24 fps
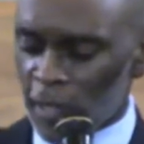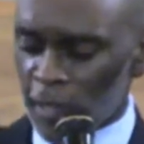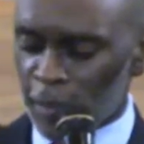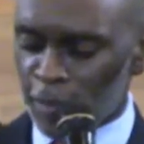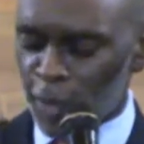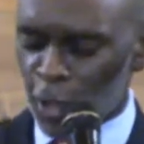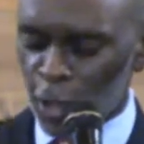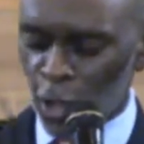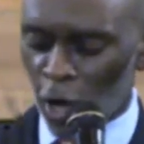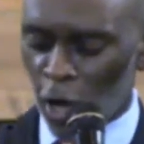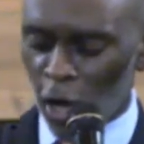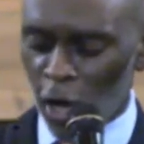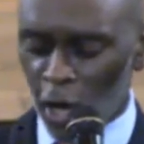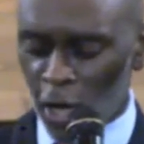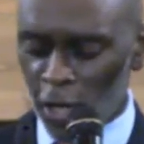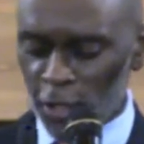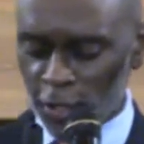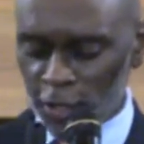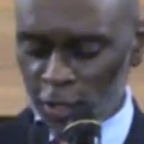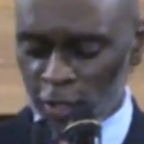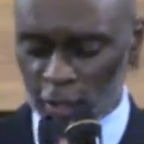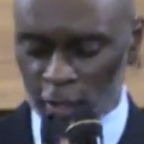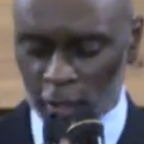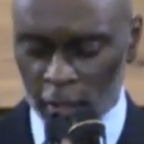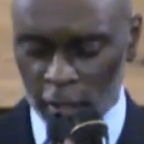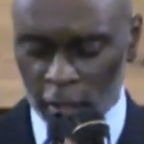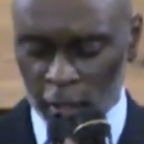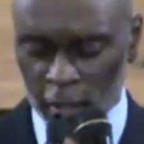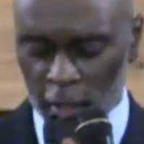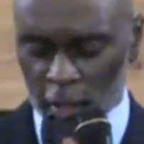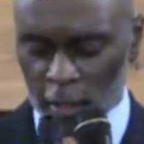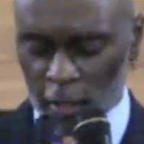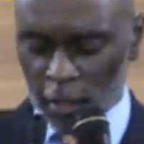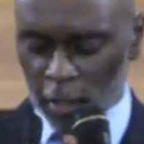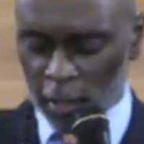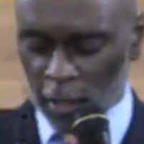because
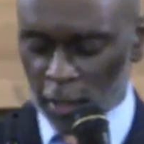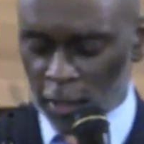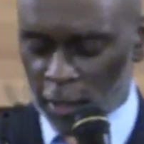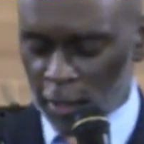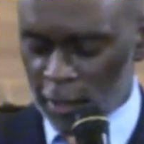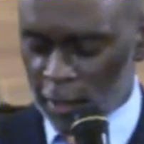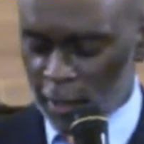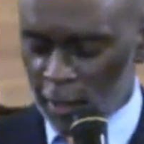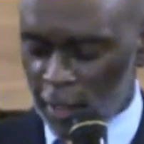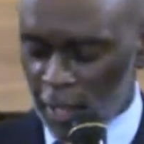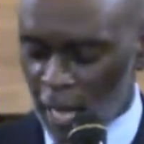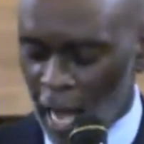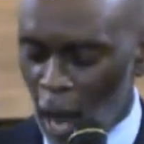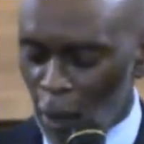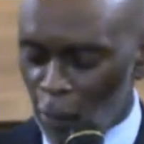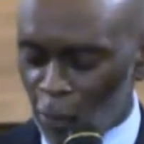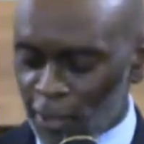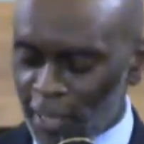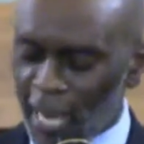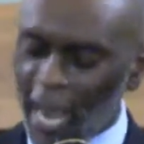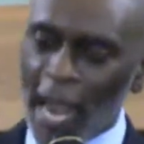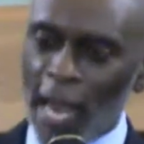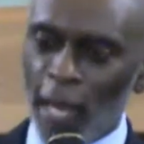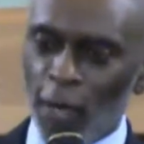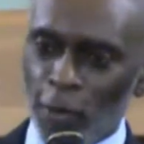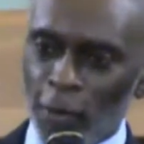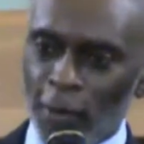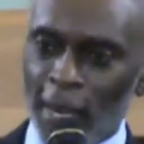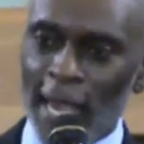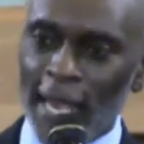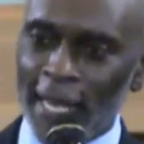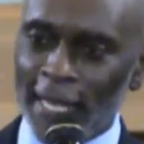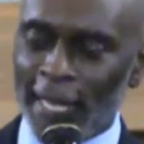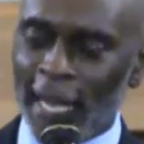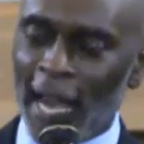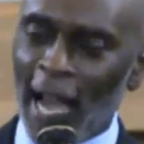I was angry
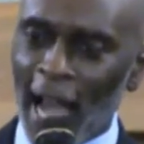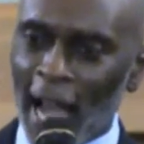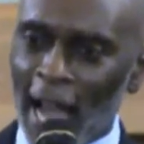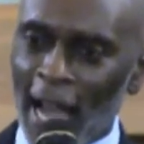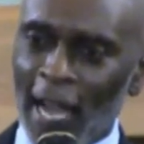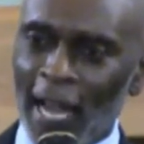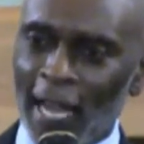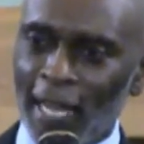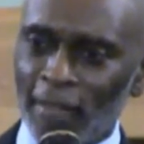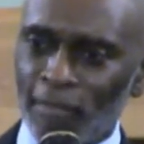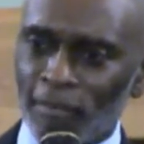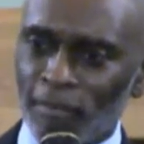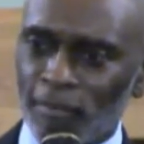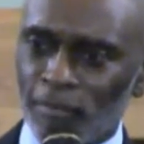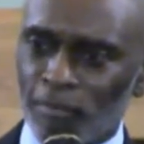at God.